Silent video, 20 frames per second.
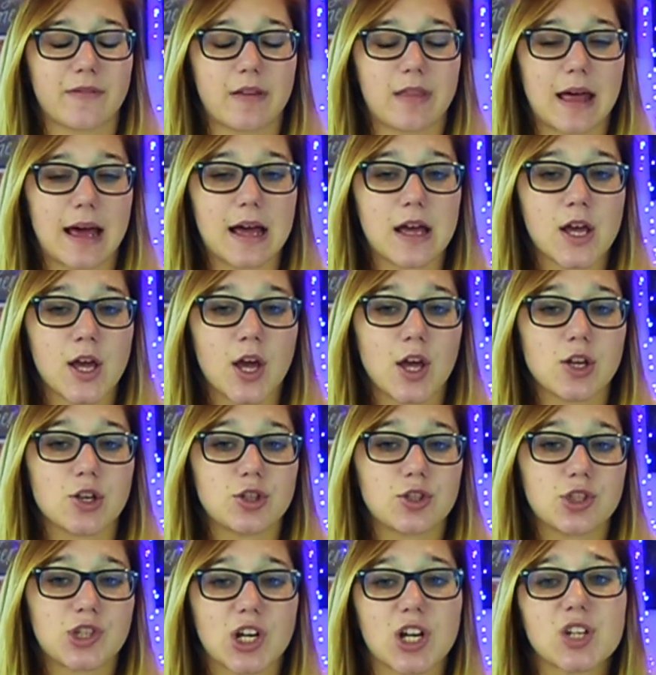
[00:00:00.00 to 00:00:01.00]
stuff like that.
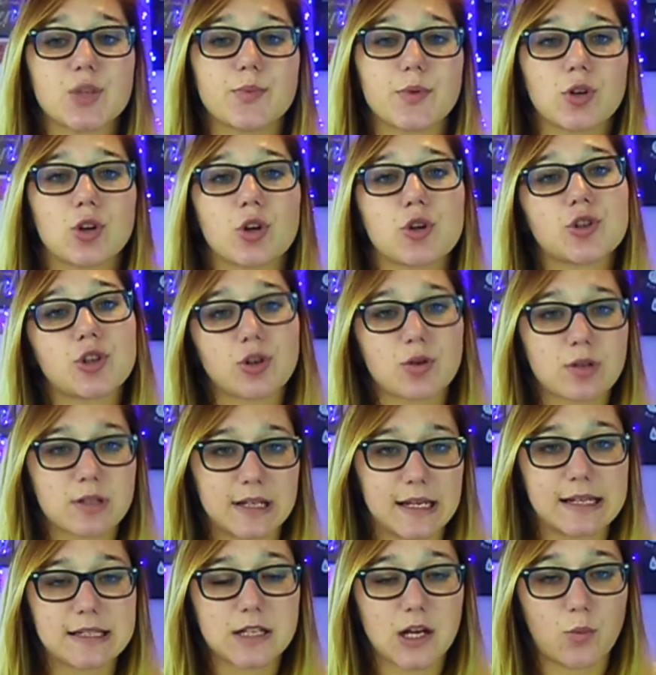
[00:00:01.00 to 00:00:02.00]
Just because
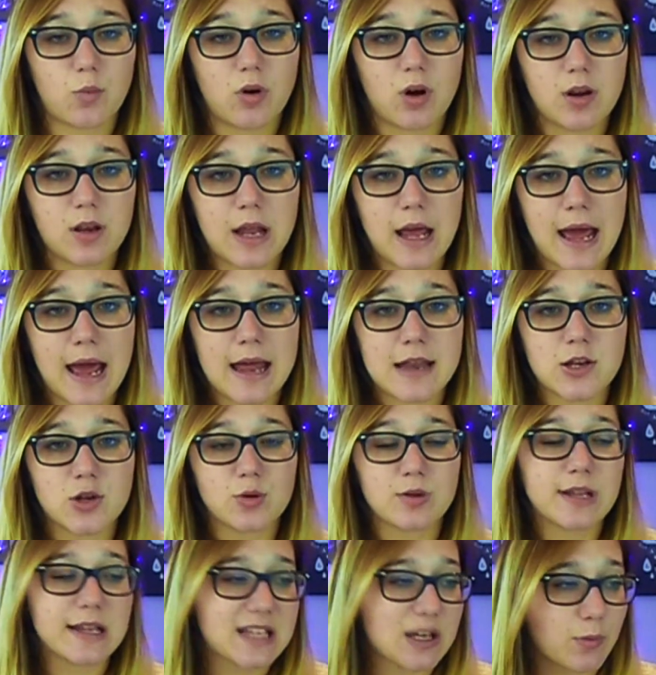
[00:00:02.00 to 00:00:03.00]
you see someone
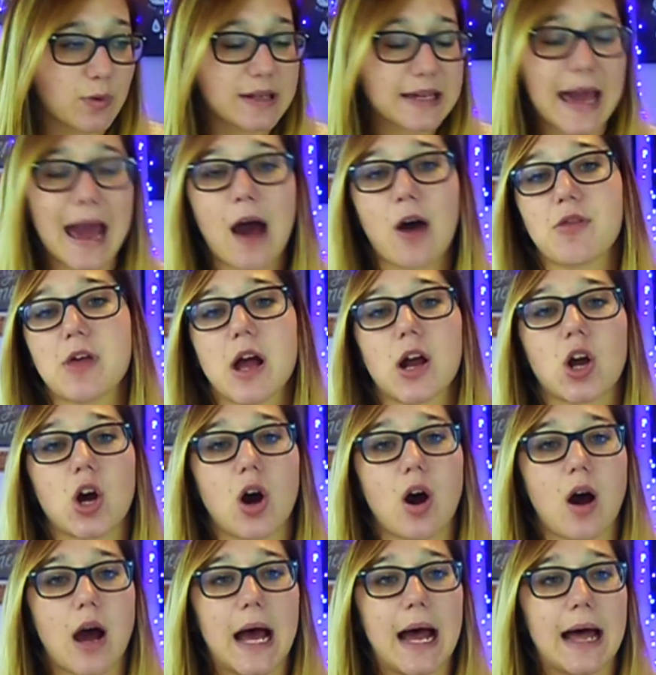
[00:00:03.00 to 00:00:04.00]
and you see someone get out their
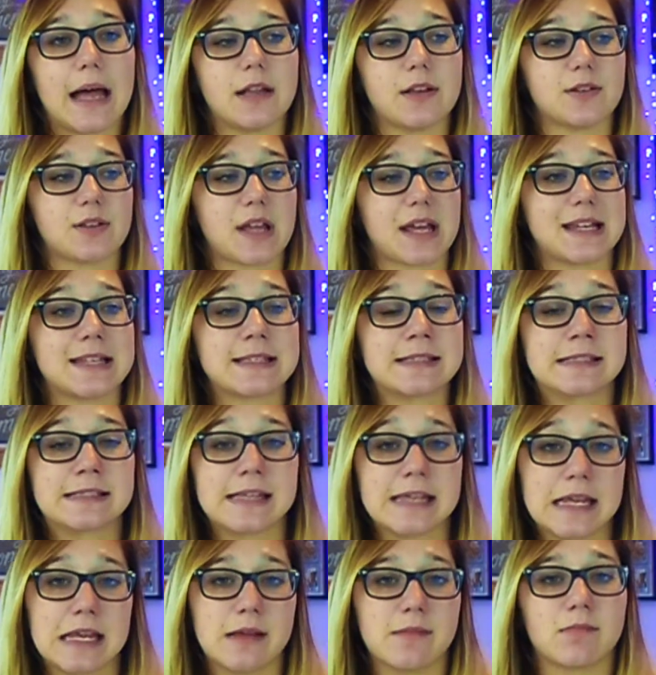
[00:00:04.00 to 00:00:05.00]
car and they
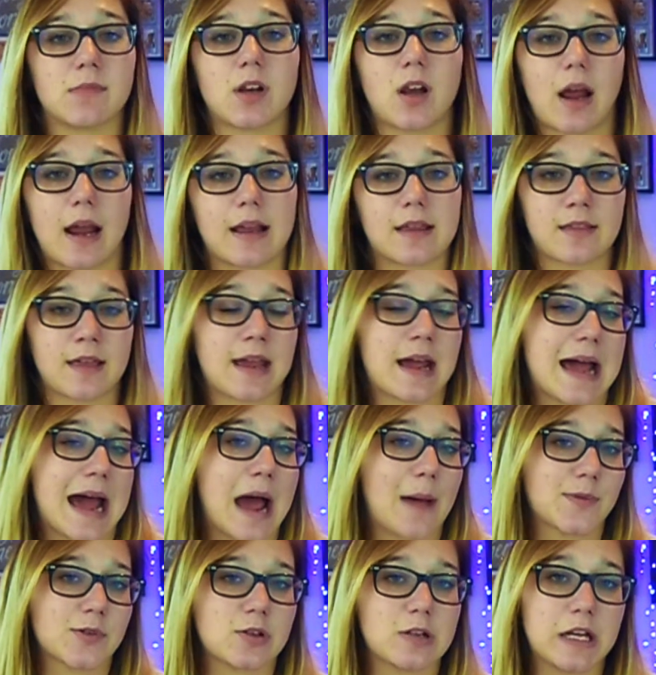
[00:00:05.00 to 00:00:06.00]
seem like they
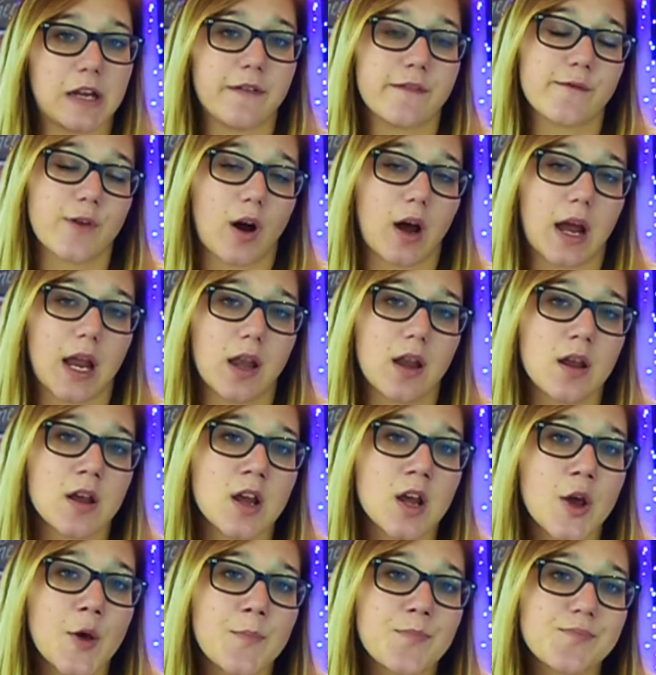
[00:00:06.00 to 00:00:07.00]
are absolutely
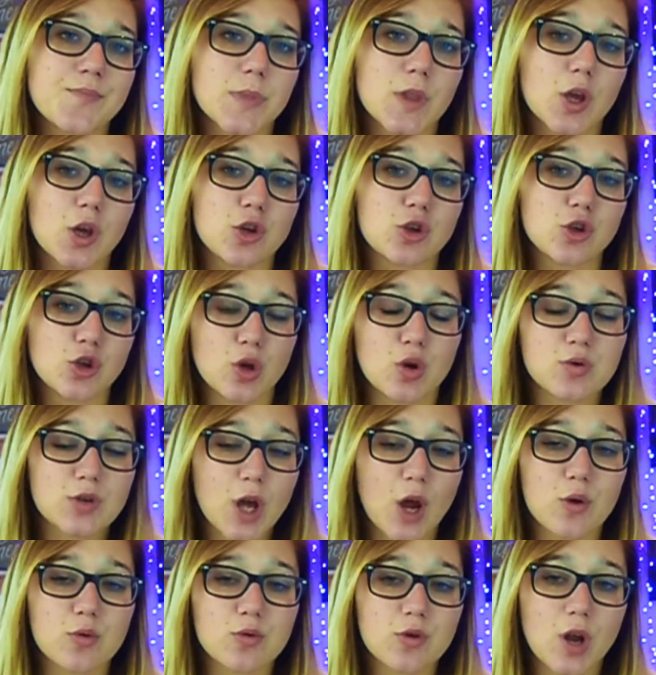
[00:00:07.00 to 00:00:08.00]
fine,
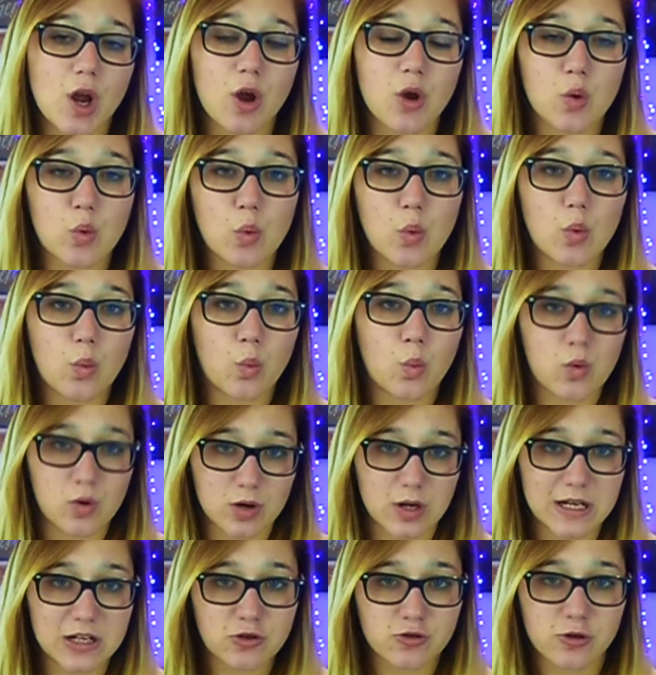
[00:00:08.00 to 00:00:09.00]
you don't know
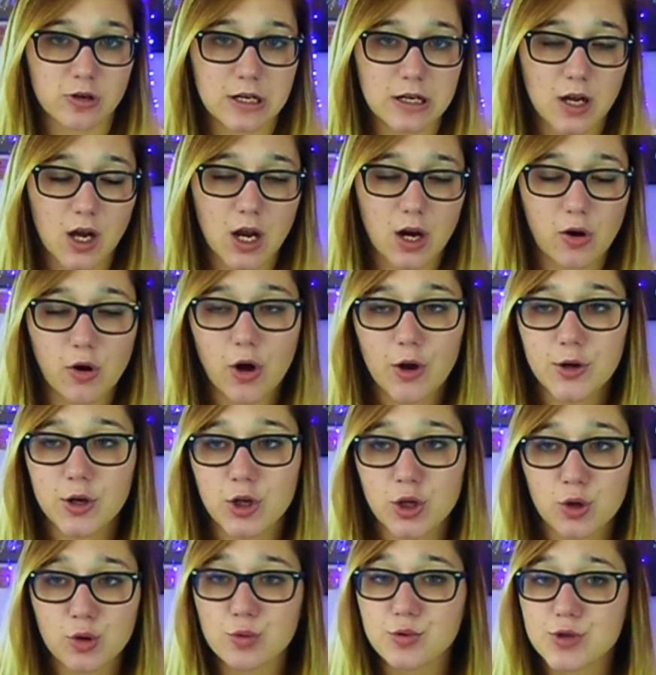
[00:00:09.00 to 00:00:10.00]
what is truly going
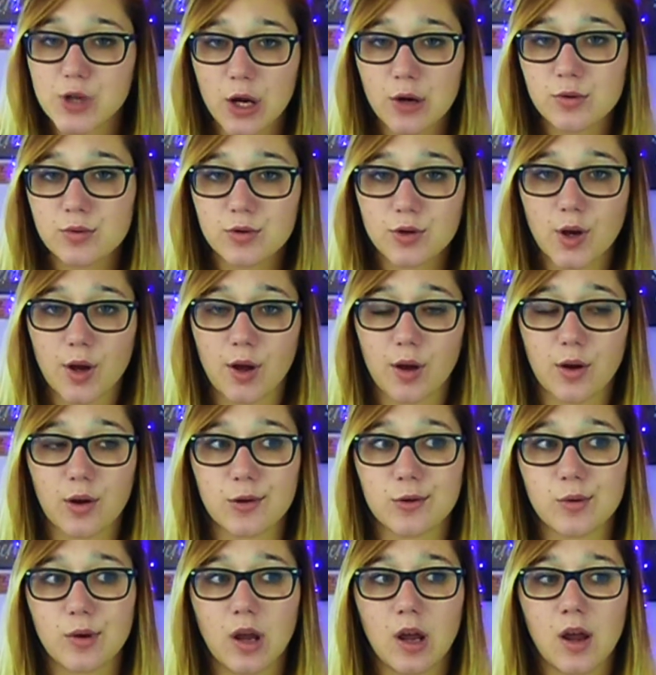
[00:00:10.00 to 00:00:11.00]
on. You don't
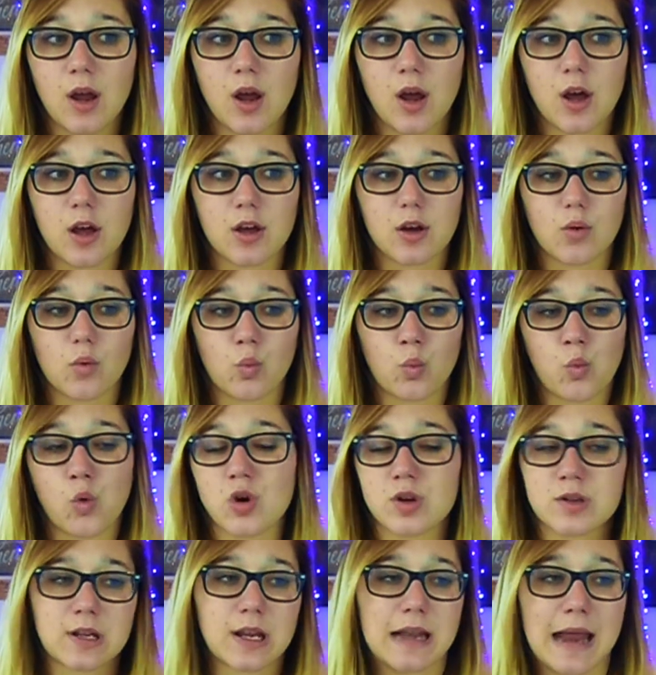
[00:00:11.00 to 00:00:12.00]
know
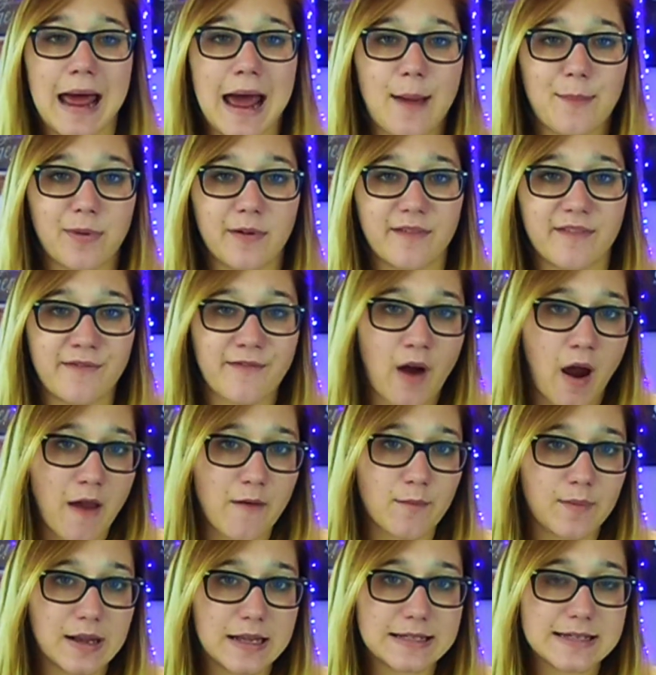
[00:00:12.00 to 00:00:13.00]
what's going to happen
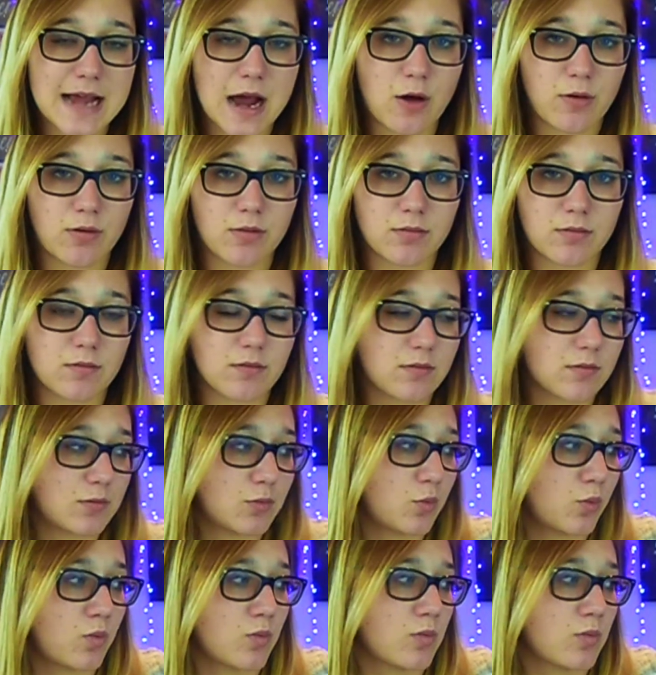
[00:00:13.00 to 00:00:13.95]
5 minutes down